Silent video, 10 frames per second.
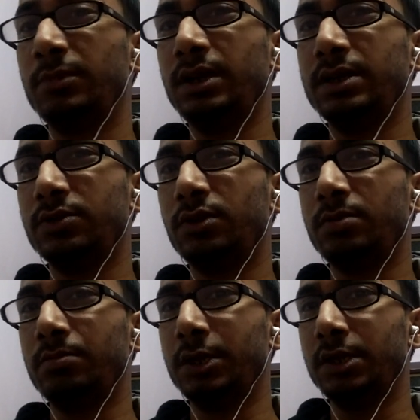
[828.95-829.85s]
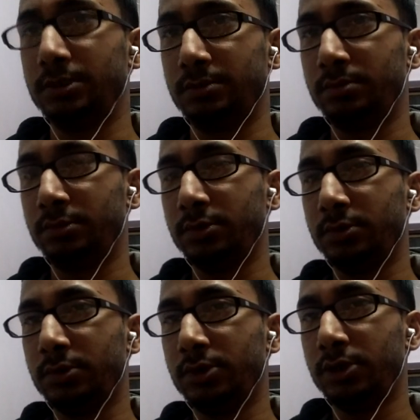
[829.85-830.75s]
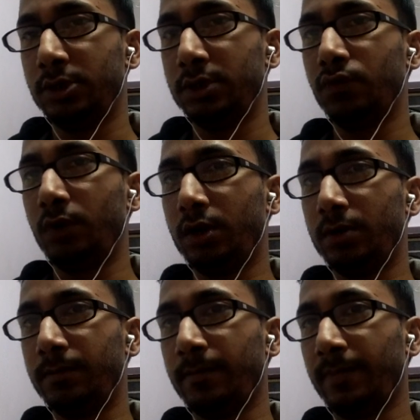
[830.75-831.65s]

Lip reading: It's not mother. It's what?